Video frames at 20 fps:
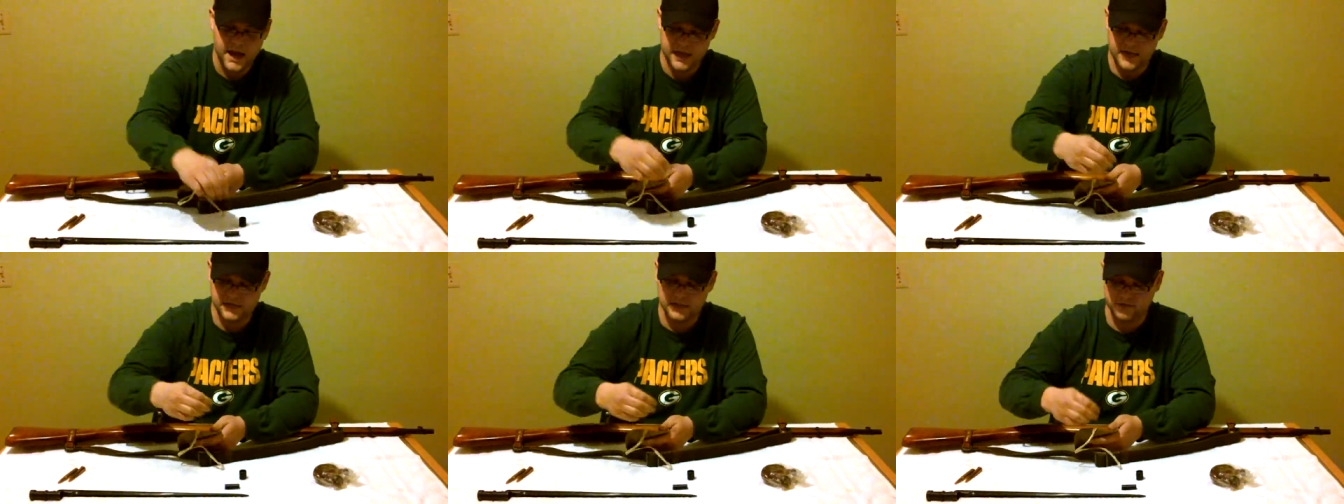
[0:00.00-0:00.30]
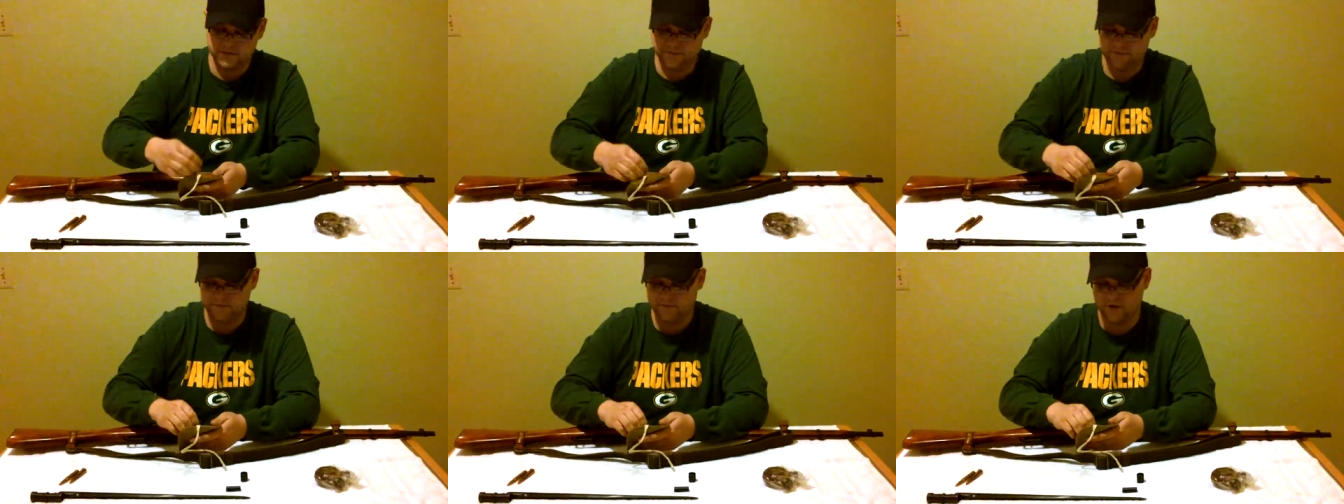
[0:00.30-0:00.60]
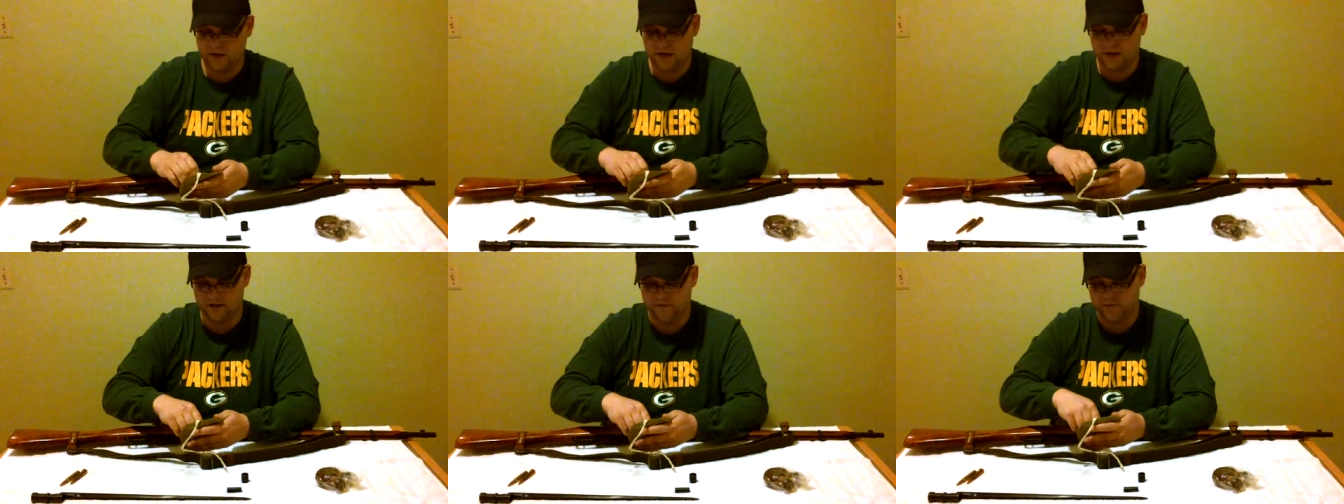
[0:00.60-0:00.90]
has
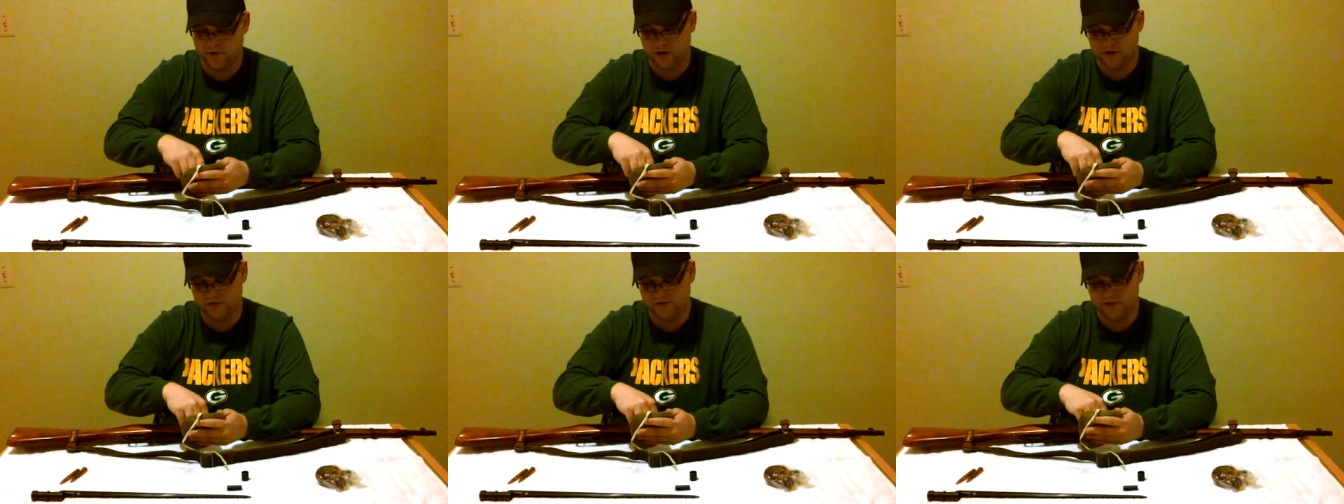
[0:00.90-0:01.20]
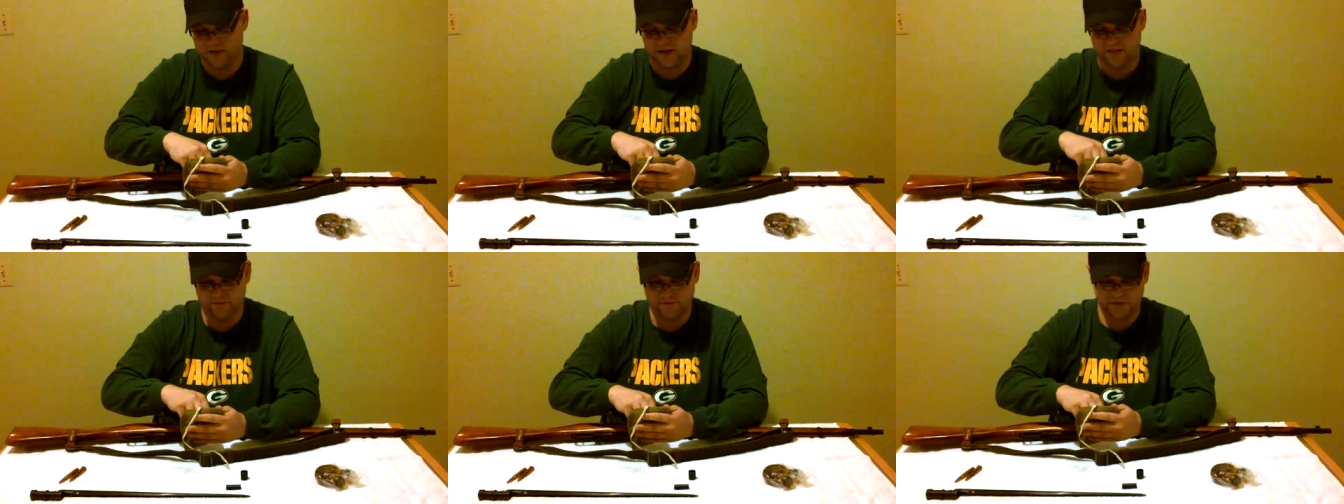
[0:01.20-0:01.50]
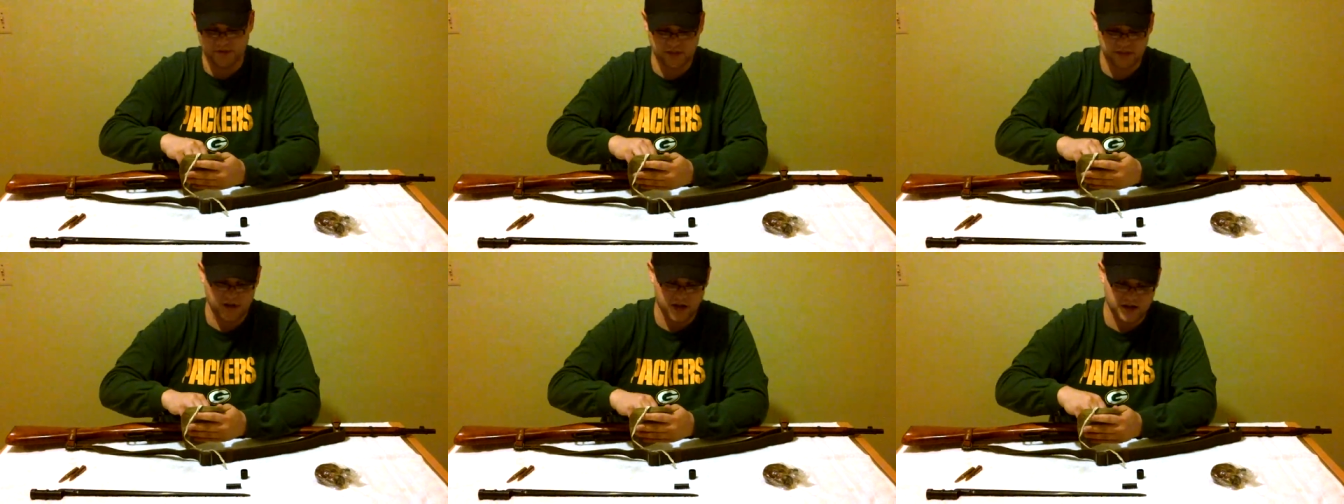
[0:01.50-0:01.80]
very thick
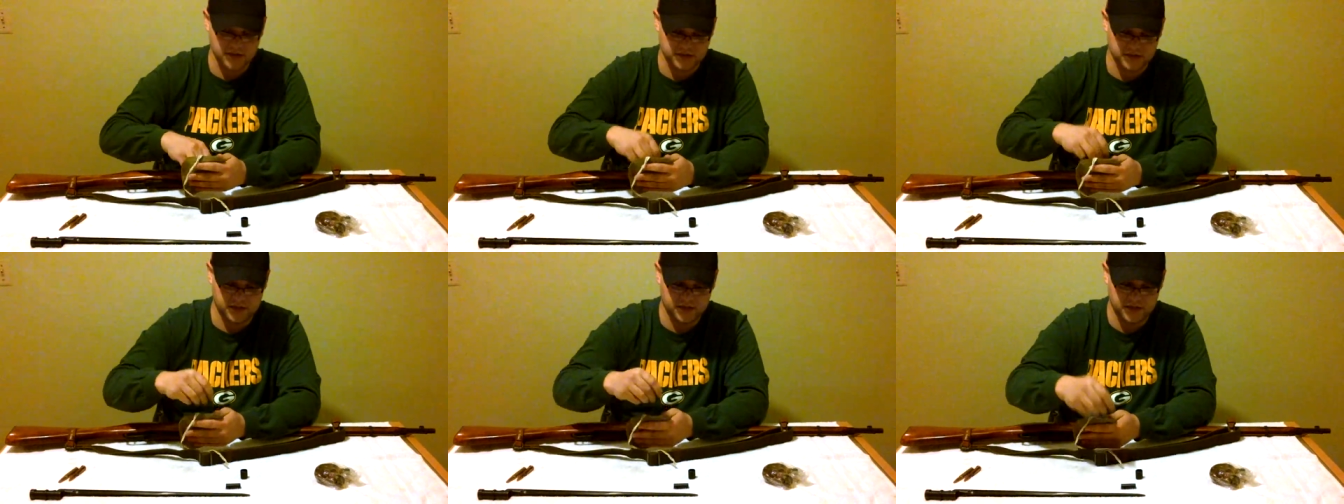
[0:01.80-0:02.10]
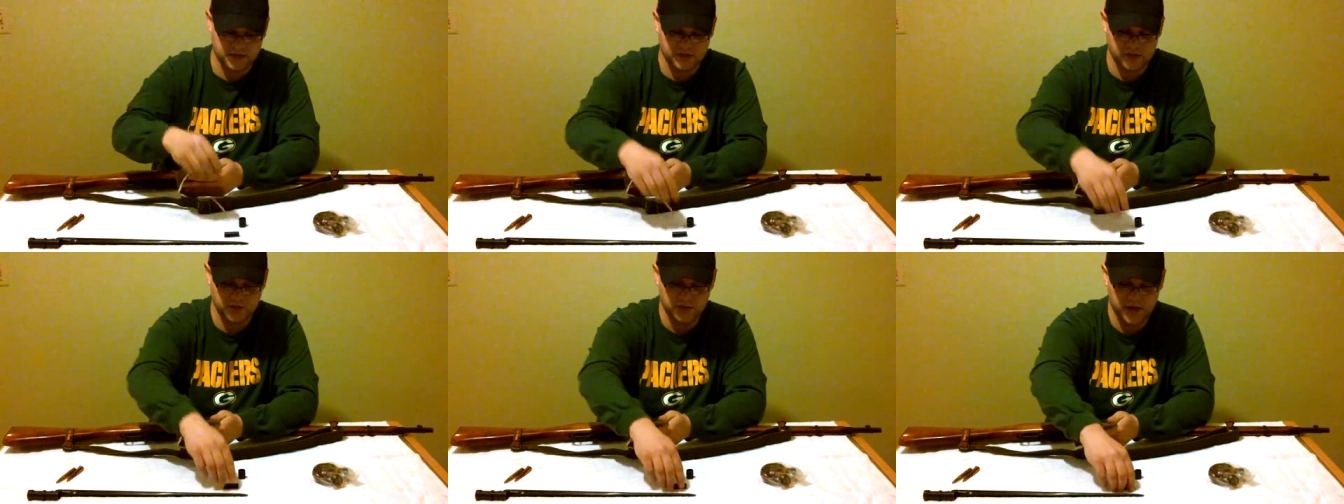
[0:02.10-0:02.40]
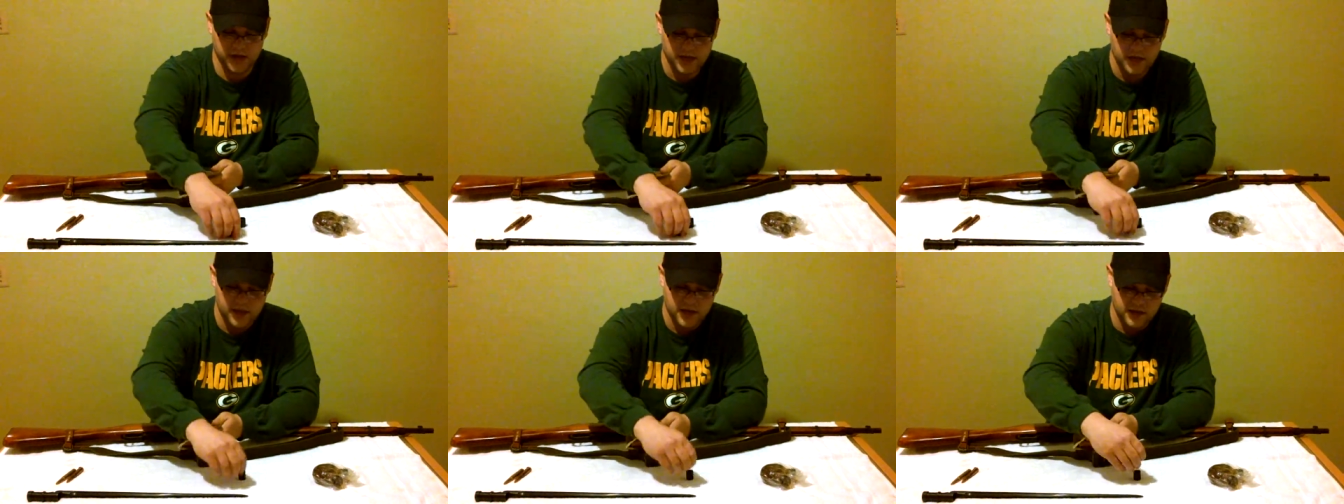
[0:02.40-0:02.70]
viscosity
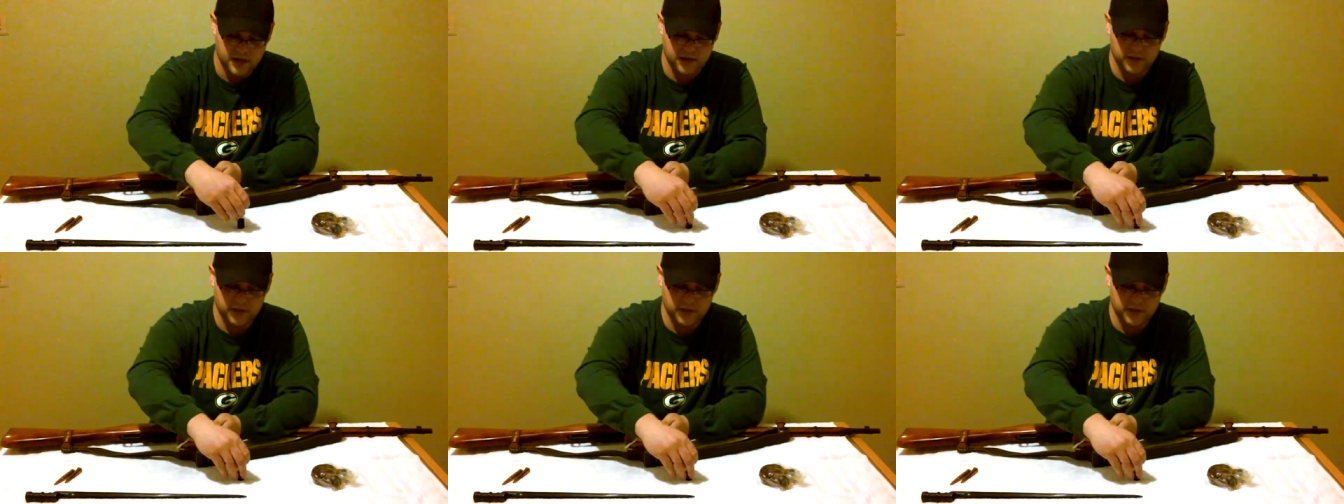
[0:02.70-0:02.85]
to it,